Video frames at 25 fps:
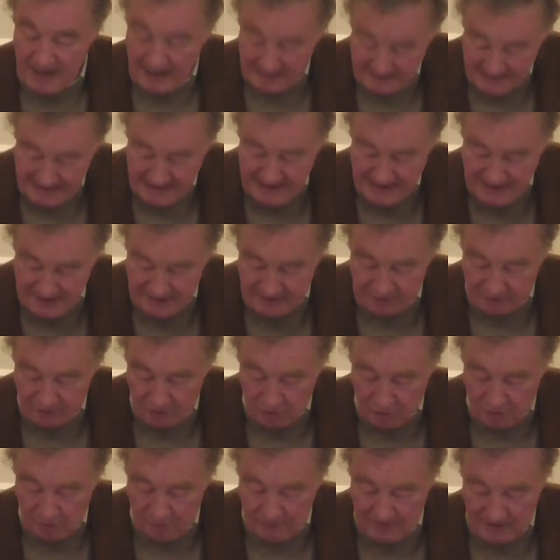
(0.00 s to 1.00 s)
I need the
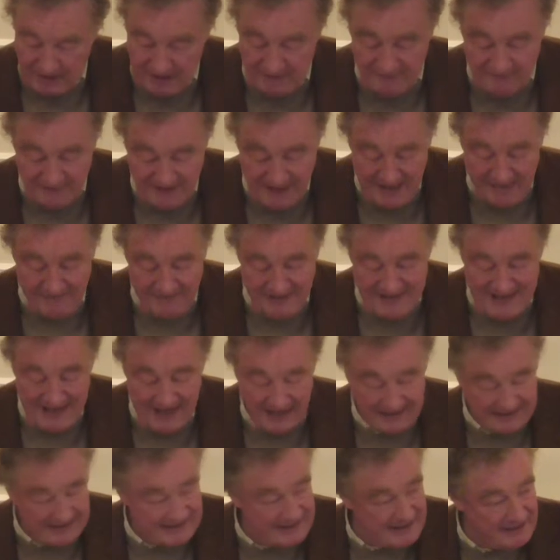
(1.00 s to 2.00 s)
room, and if
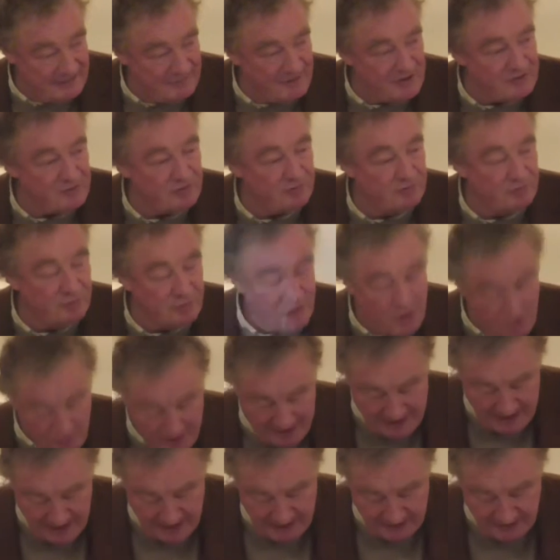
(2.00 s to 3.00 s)
David had it, he would
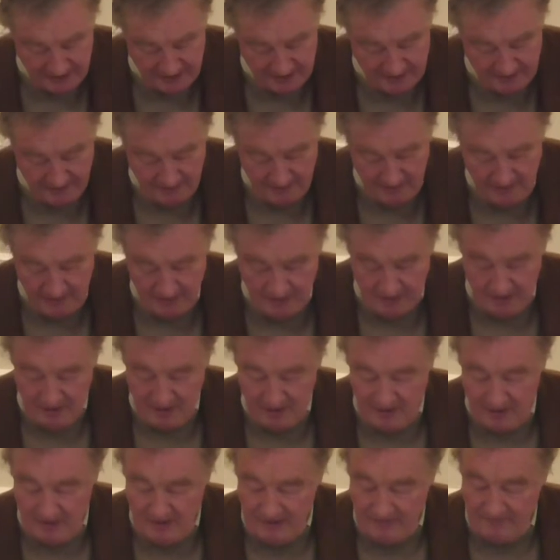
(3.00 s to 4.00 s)
ruin it.
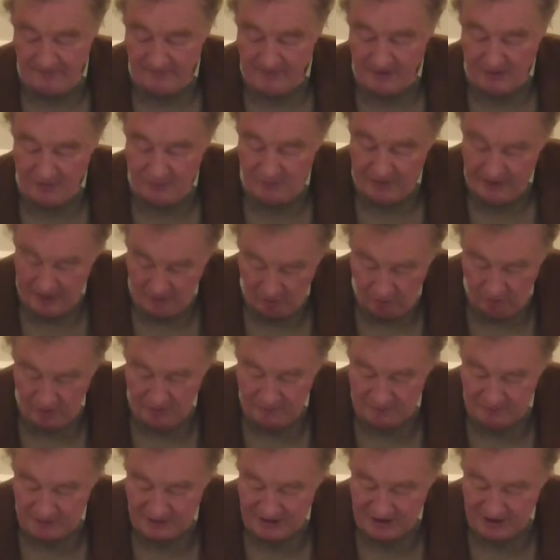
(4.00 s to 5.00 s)
We
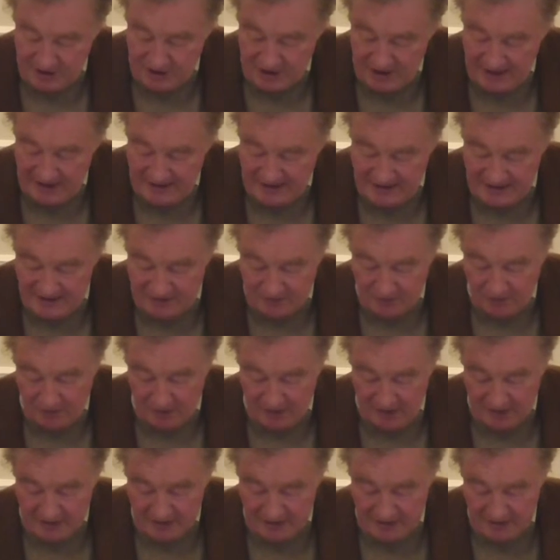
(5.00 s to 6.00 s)
all appreciate his
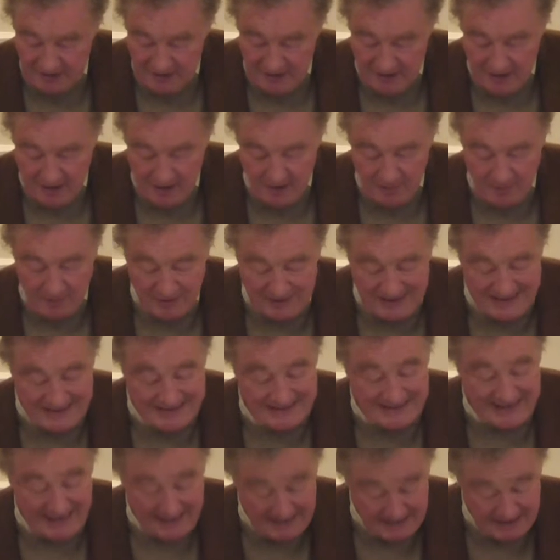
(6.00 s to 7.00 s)
work, but
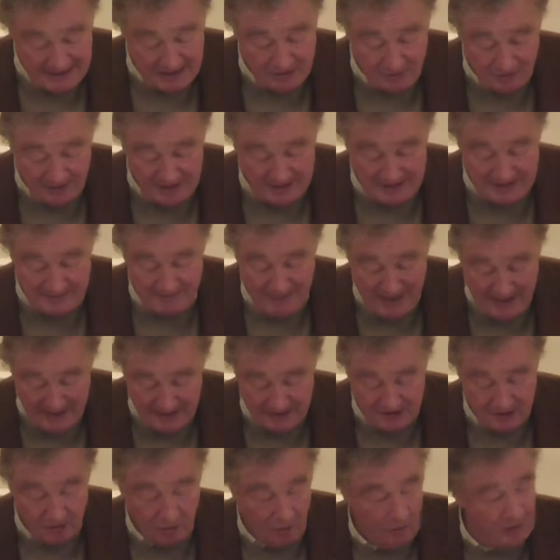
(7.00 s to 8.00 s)
he's getting to
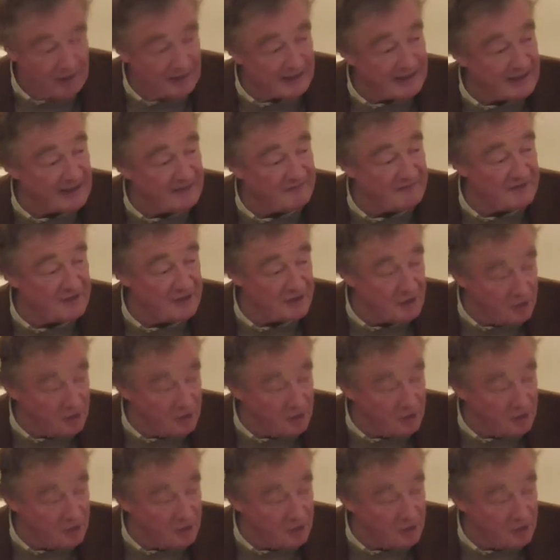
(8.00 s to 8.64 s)
expect all and give